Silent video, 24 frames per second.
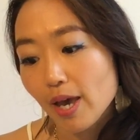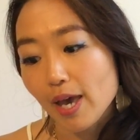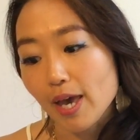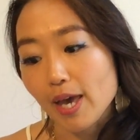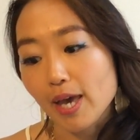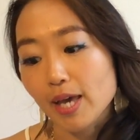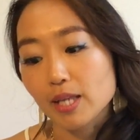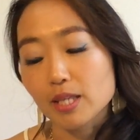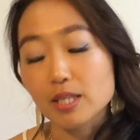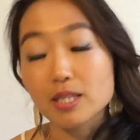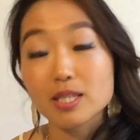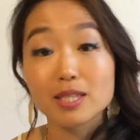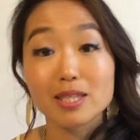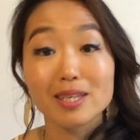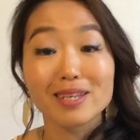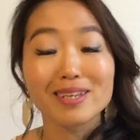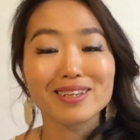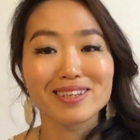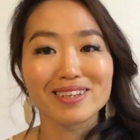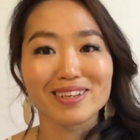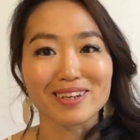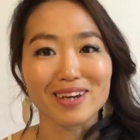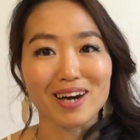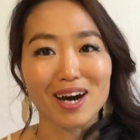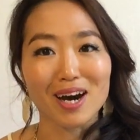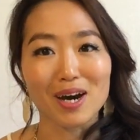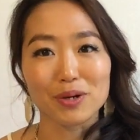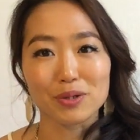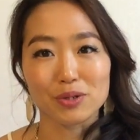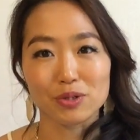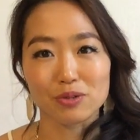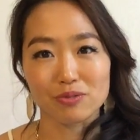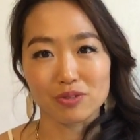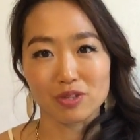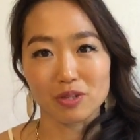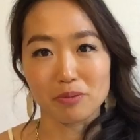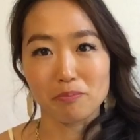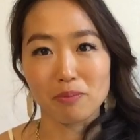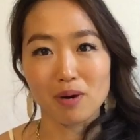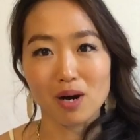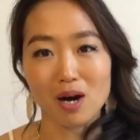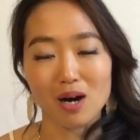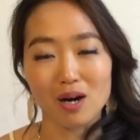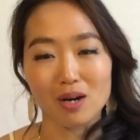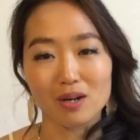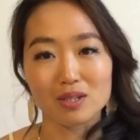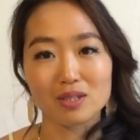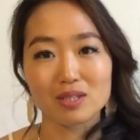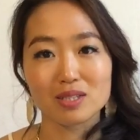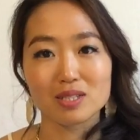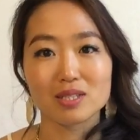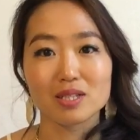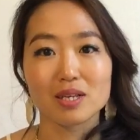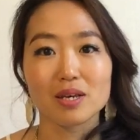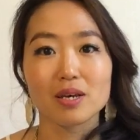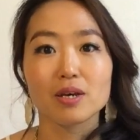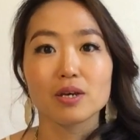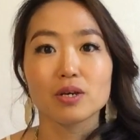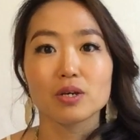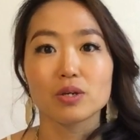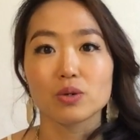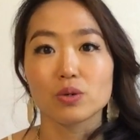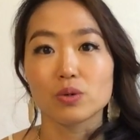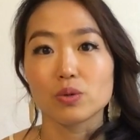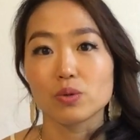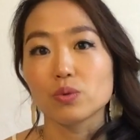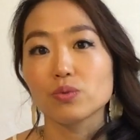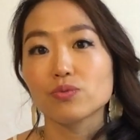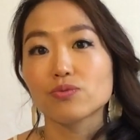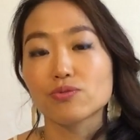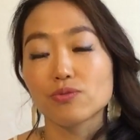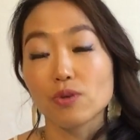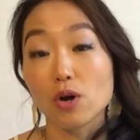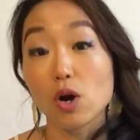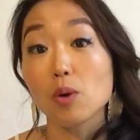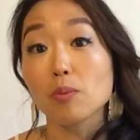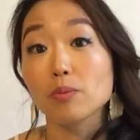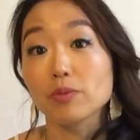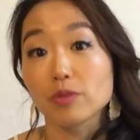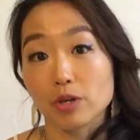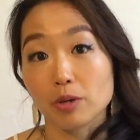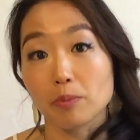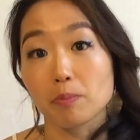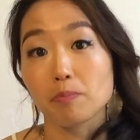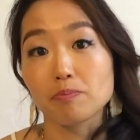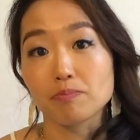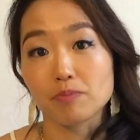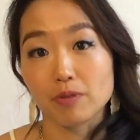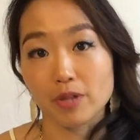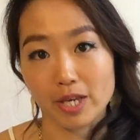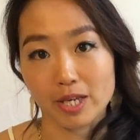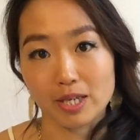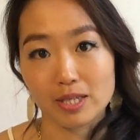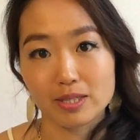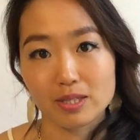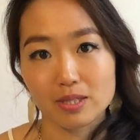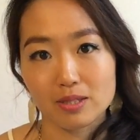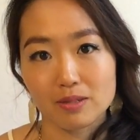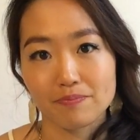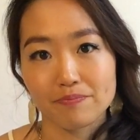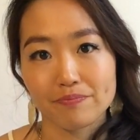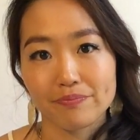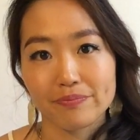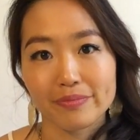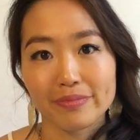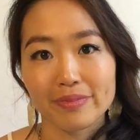and thinking out of the box from the place.